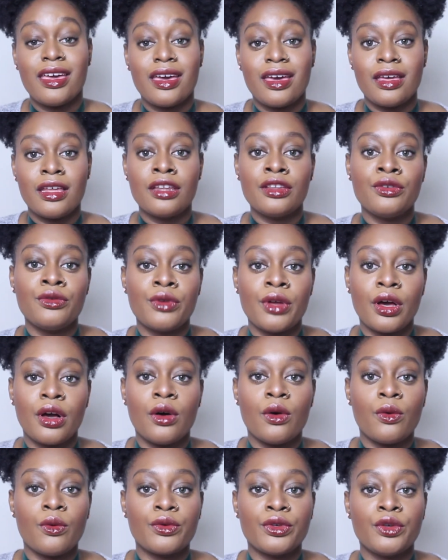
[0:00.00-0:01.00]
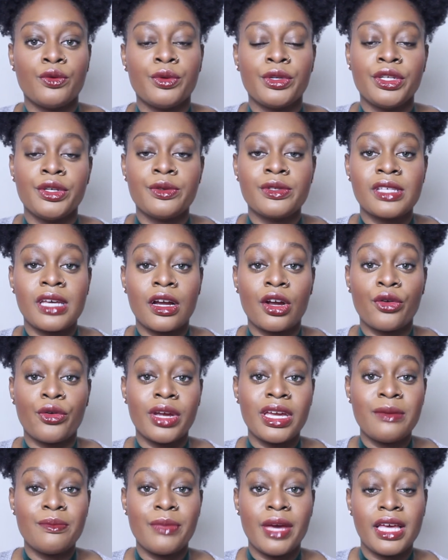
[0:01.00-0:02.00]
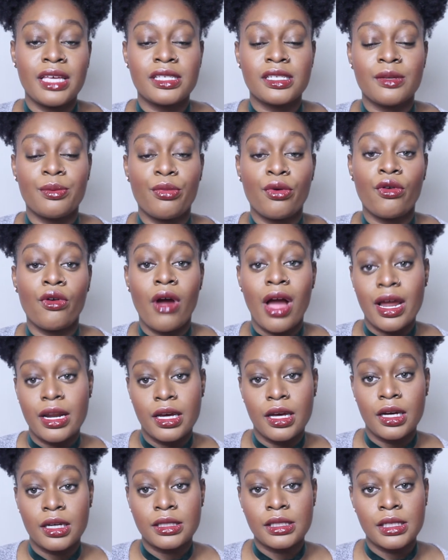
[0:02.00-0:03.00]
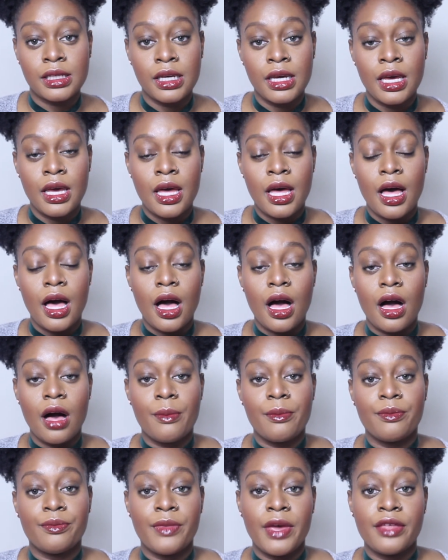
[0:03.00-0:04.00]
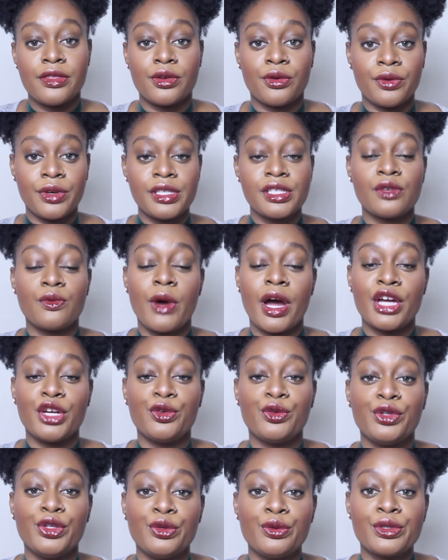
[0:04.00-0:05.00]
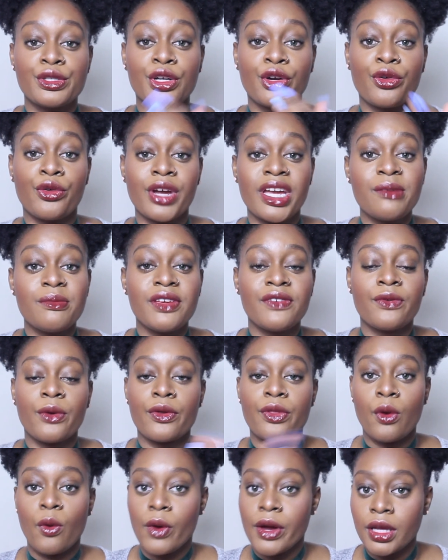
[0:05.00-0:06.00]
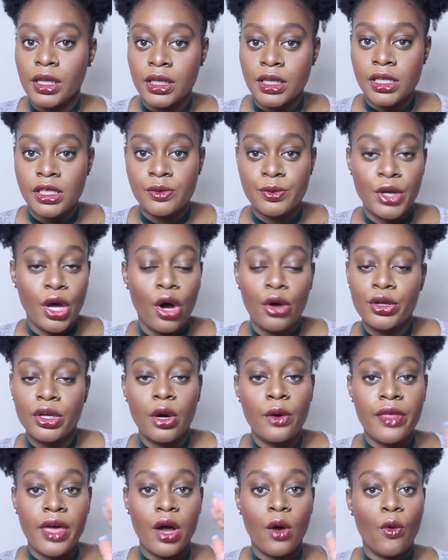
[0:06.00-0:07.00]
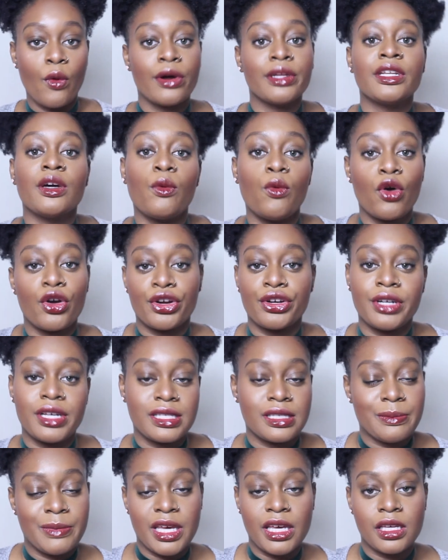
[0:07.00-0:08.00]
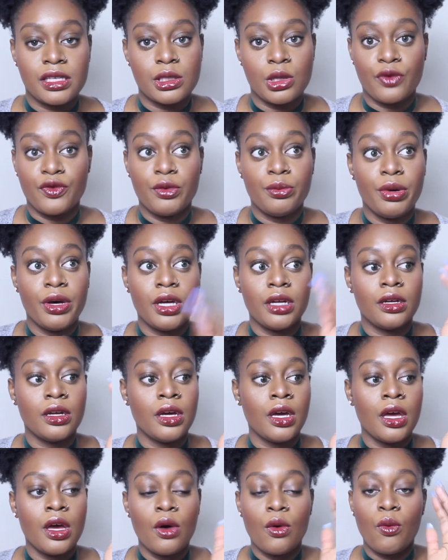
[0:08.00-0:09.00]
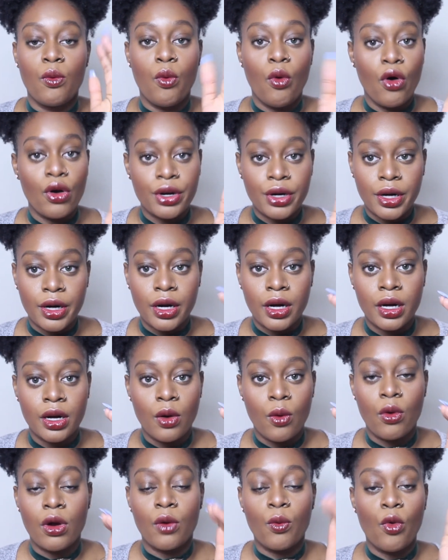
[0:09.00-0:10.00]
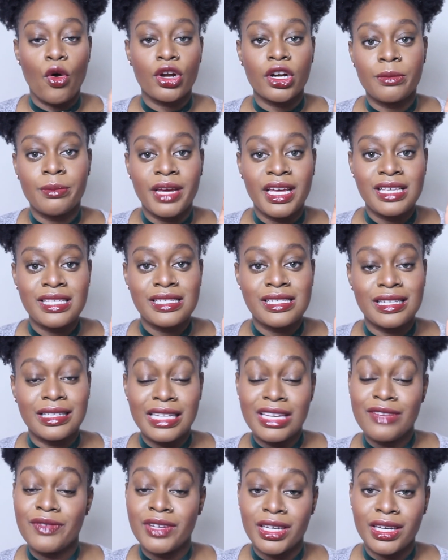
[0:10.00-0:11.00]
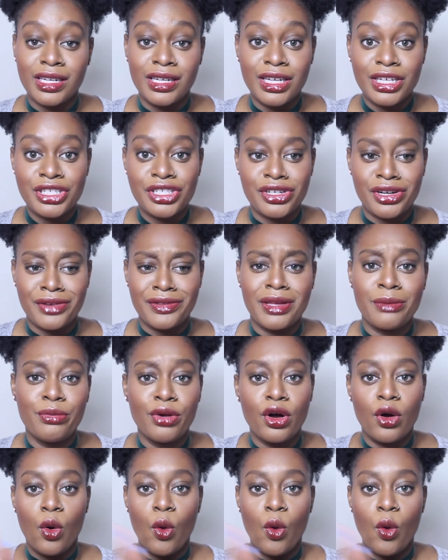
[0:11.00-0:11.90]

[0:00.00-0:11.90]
And, you know, you would use a cream-based product. And the reason why you would use the cream before the oil is we all know that oil and water doesn't mix. So if you put water or water-based leave-in conditioner and then